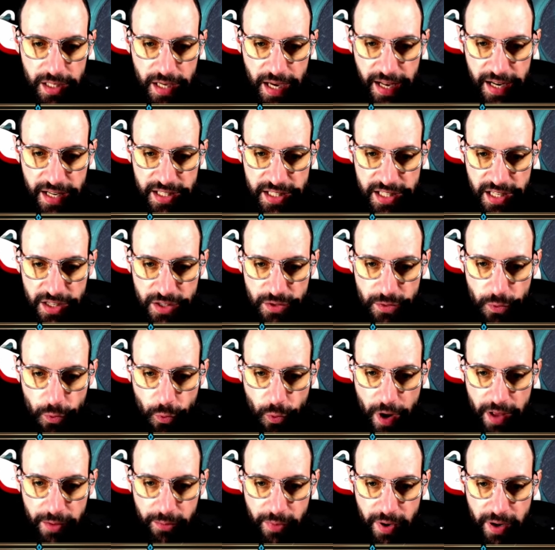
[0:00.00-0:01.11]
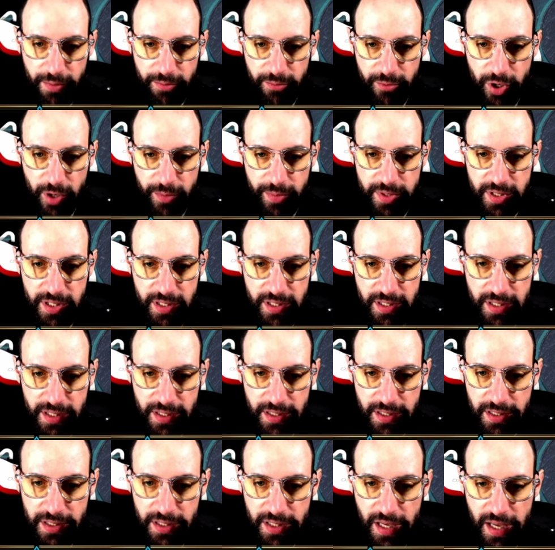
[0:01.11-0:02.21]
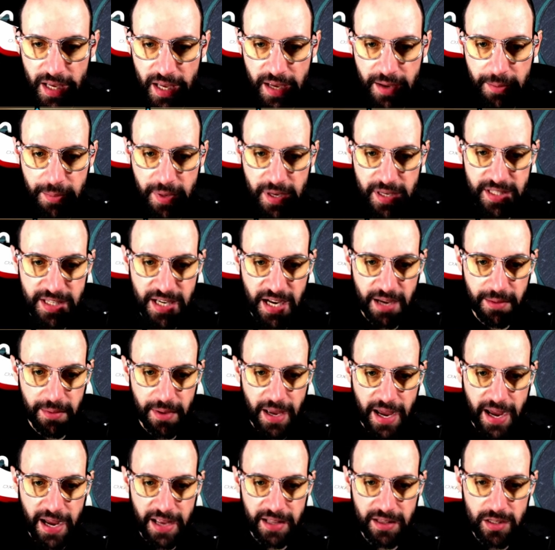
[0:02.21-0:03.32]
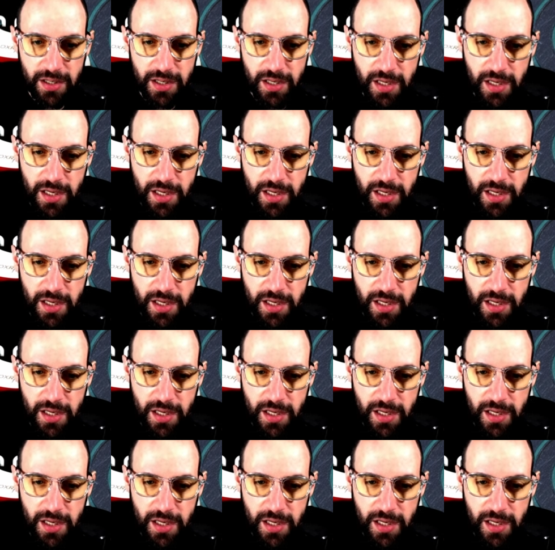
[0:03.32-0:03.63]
Genesis went bankrupt. Big Time had